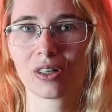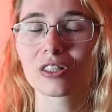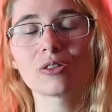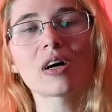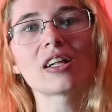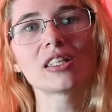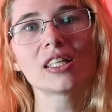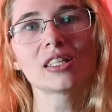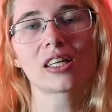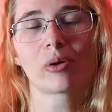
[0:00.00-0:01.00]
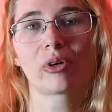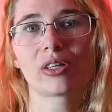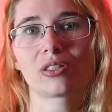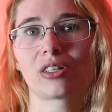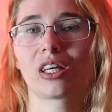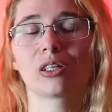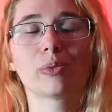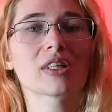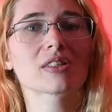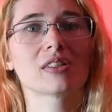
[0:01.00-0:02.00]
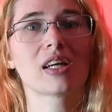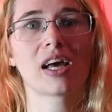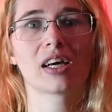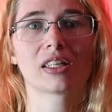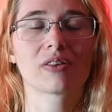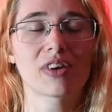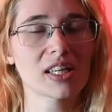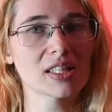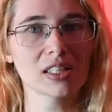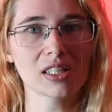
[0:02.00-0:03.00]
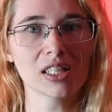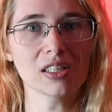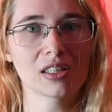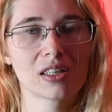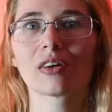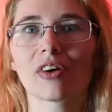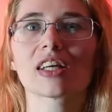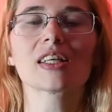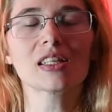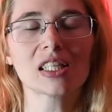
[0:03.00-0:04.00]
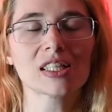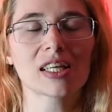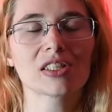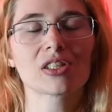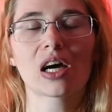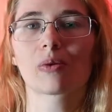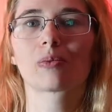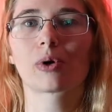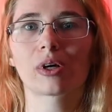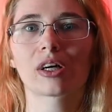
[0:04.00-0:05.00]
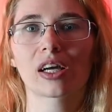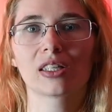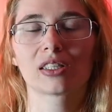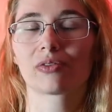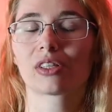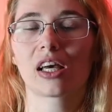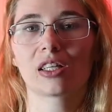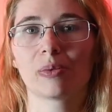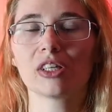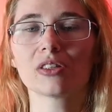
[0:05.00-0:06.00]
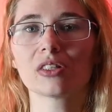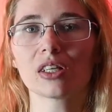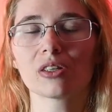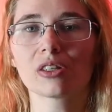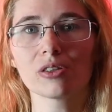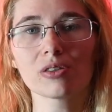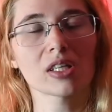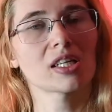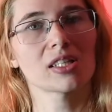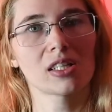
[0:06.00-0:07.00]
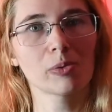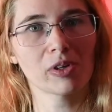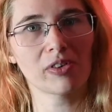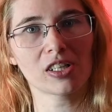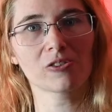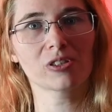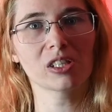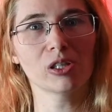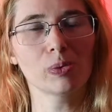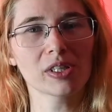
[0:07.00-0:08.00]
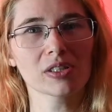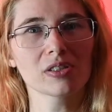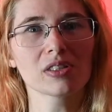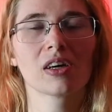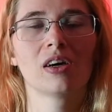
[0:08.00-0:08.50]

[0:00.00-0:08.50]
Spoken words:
The two LED libraries are Neopixel and Fast LED. Fast LED tends to have more different animations that you can use, and it's a little bit faster than Neopixels.